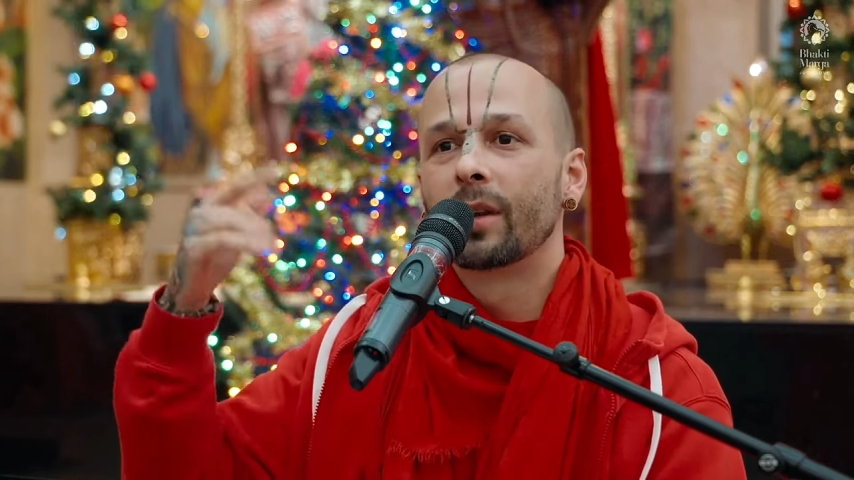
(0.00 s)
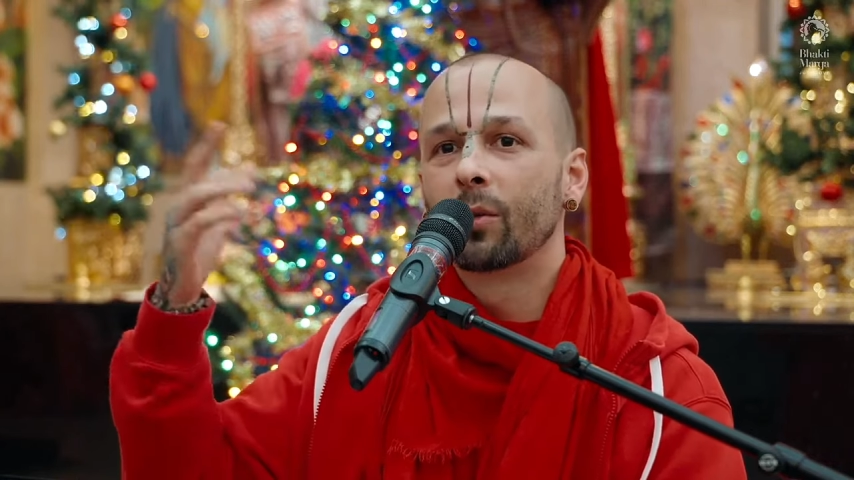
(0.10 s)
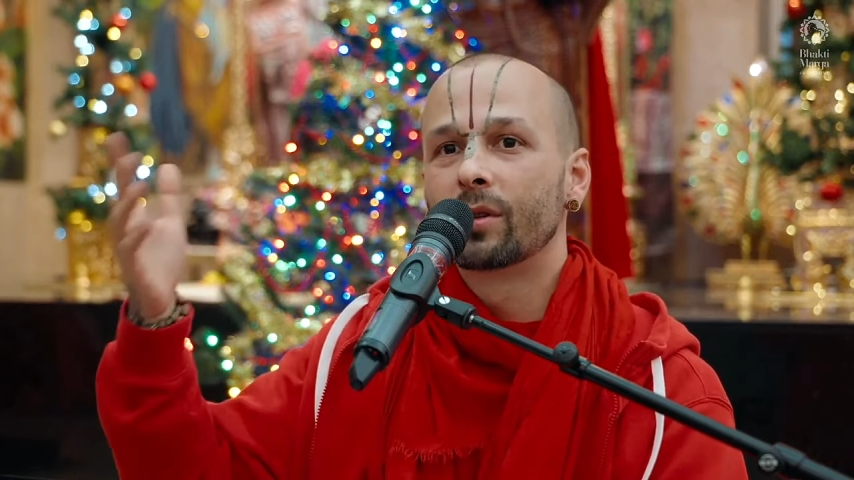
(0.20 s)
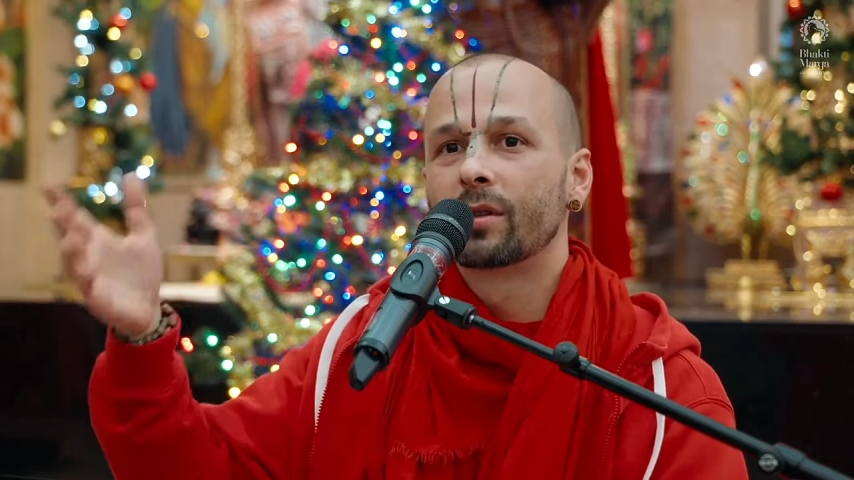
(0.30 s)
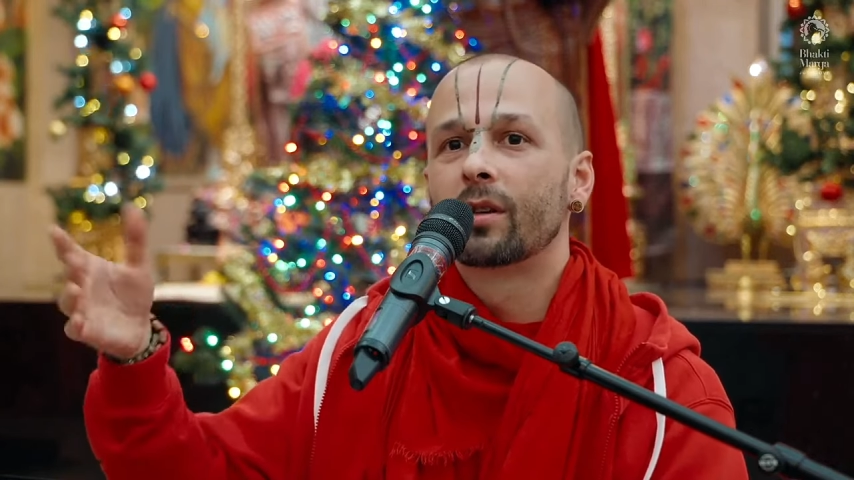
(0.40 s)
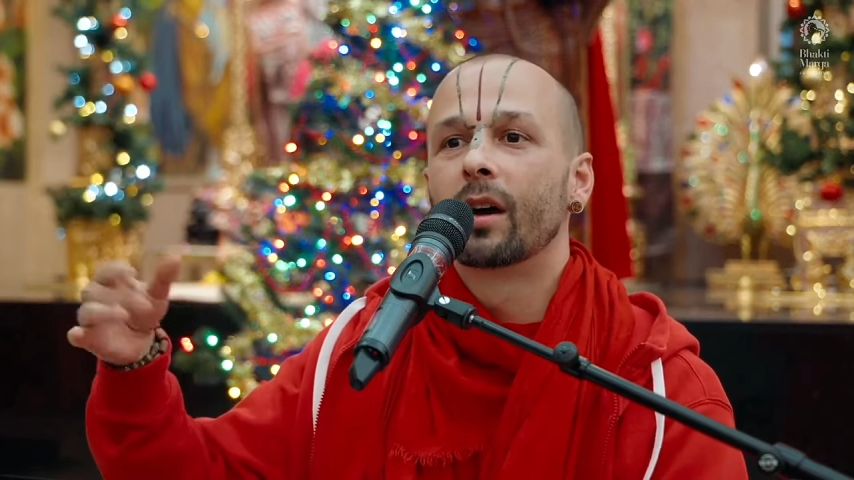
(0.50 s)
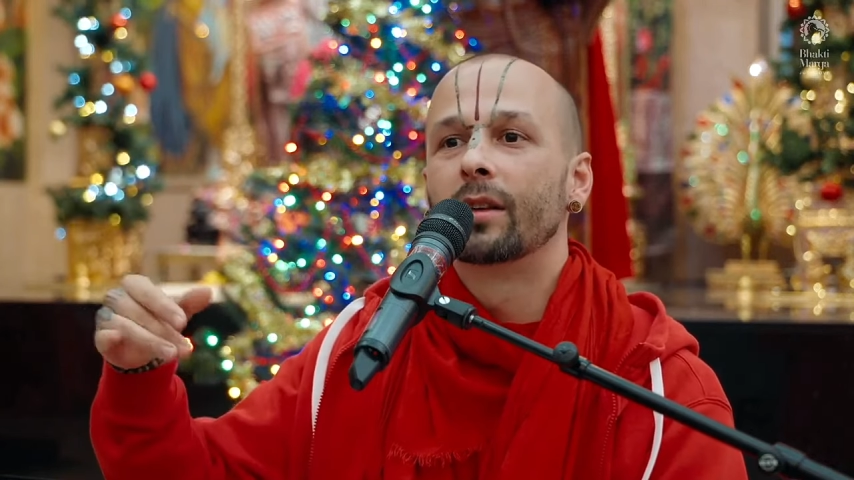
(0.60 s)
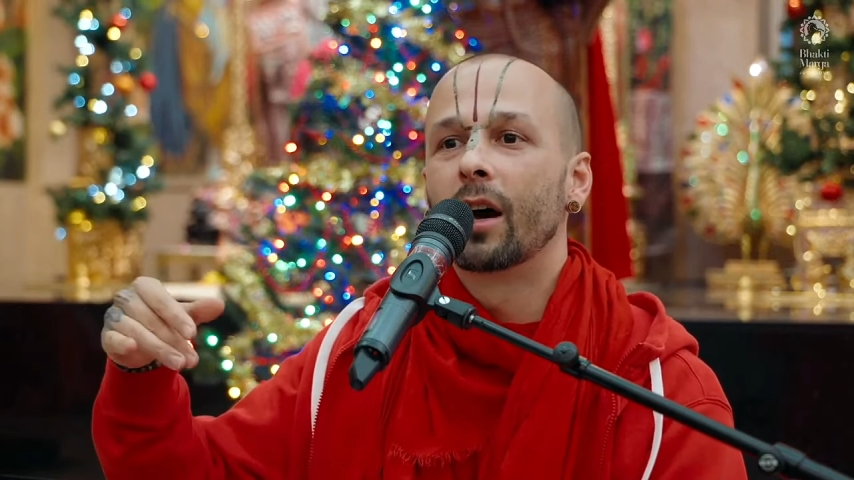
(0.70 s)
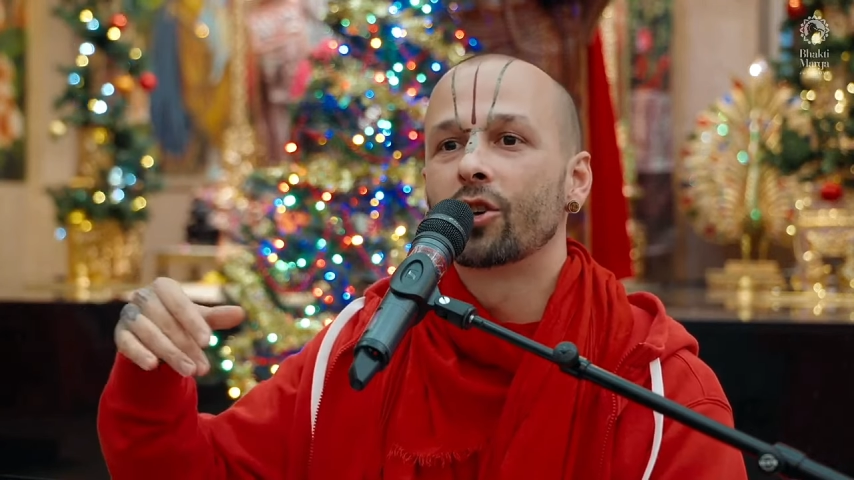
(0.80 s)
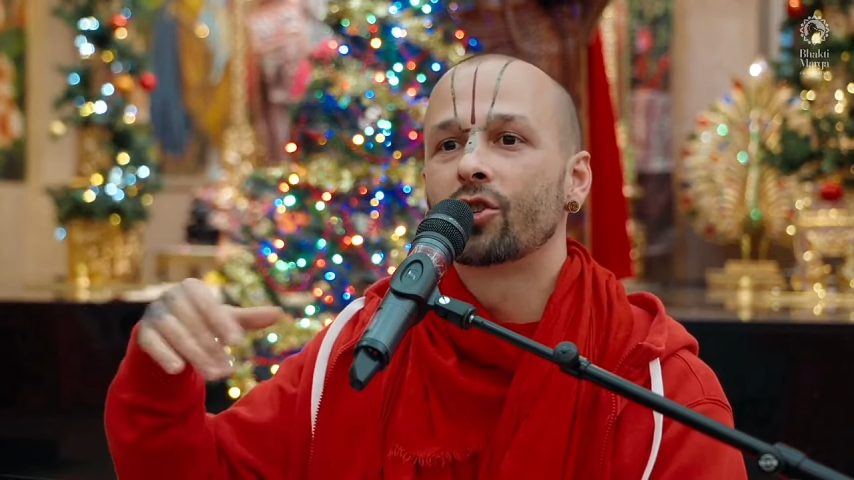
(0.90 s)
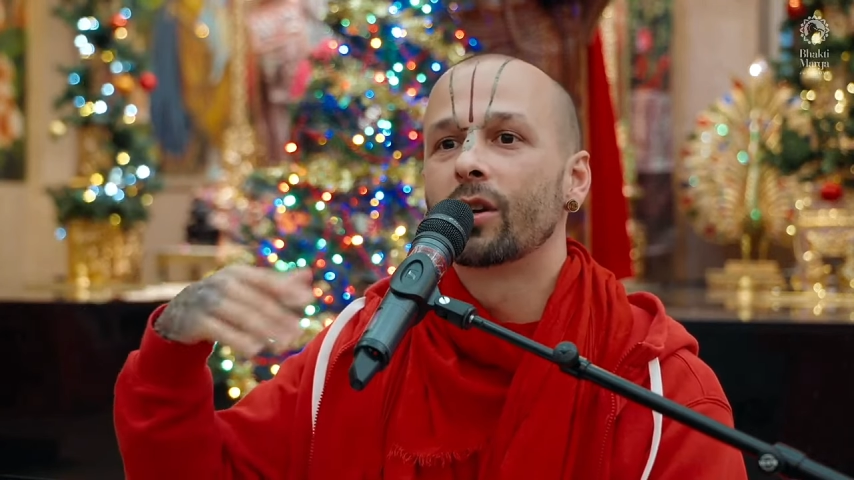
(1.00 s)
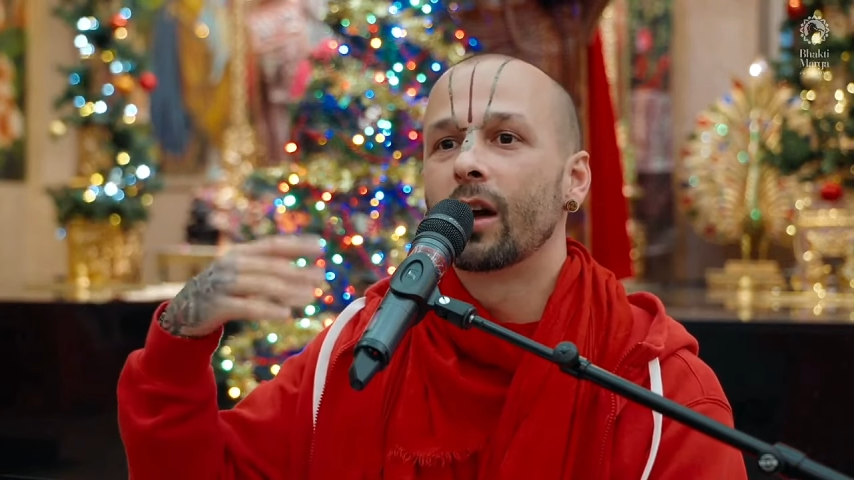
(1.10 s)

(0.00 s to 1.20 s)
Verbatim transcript: There was a darshan.